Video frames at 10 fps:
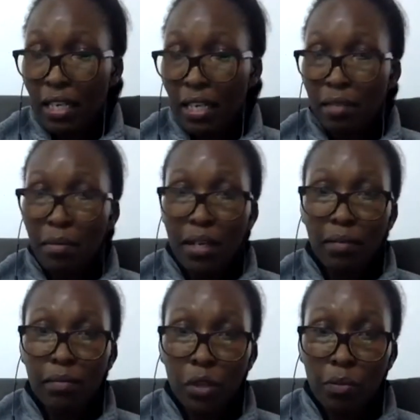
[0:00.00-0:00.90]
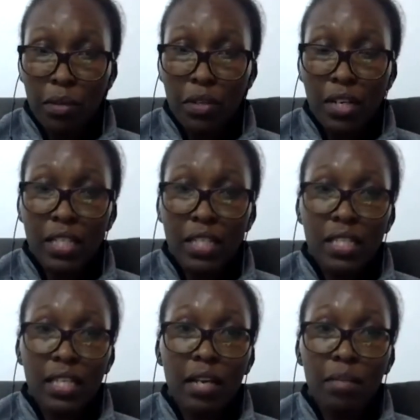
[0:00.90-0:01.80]
and I'm a human
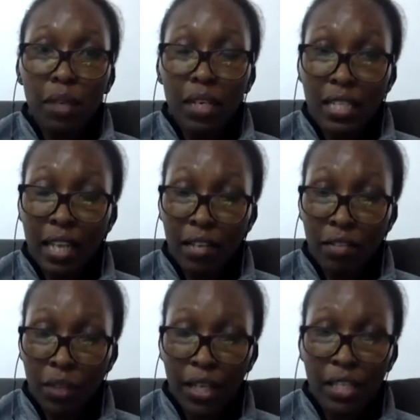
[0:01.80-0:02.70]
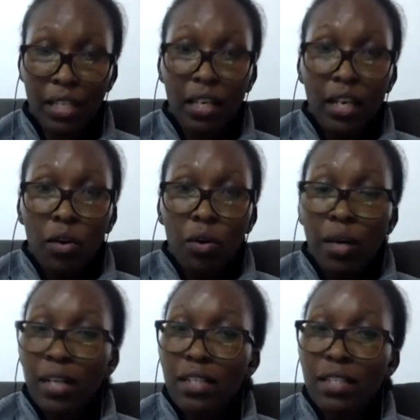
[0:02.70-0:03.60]
rights and policy advocate who
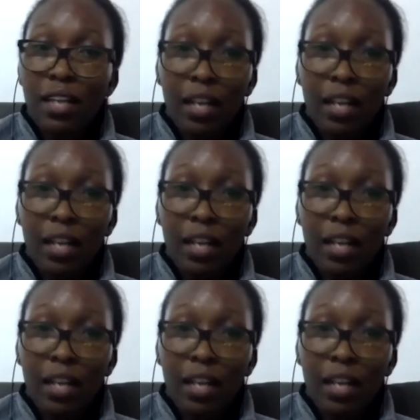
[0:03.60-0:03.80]
has